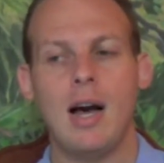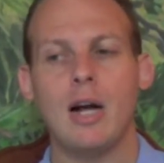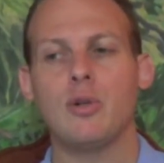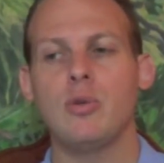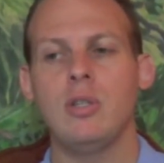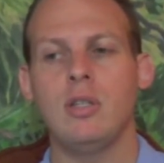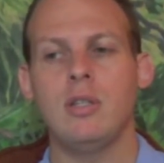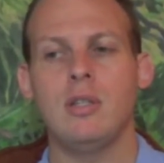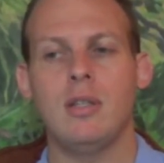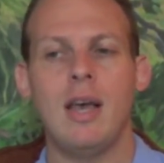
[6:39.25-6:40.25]

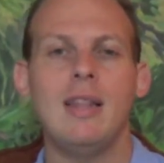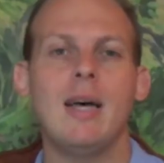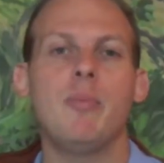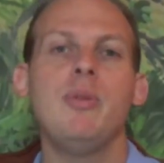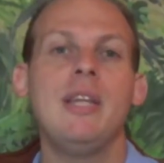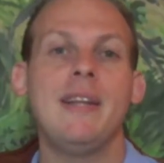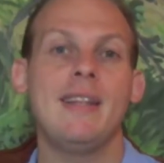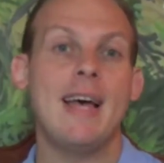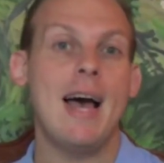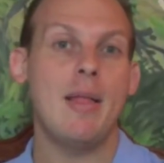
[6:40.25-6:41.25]
actually end up
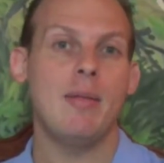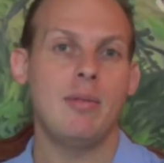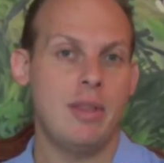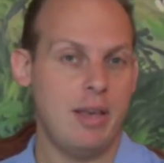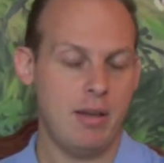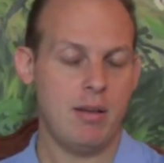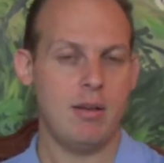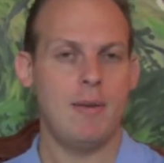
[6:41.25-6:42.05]
needing that thing.